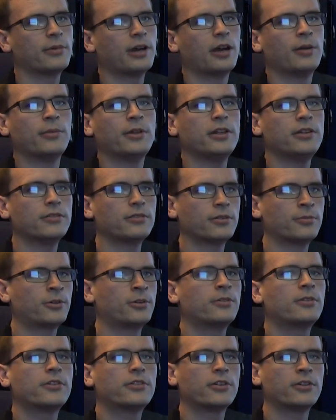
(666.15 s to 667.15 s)
how many of them
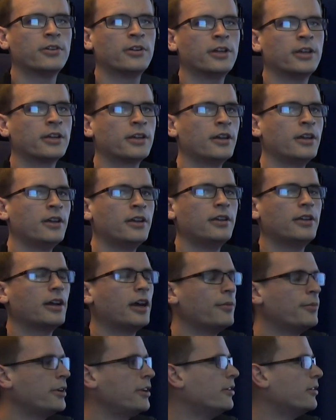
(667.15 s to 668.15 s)
are returning,
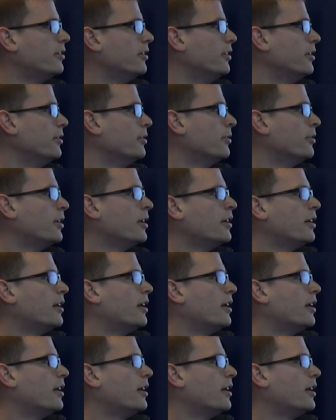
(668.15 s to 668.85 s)
how many are new.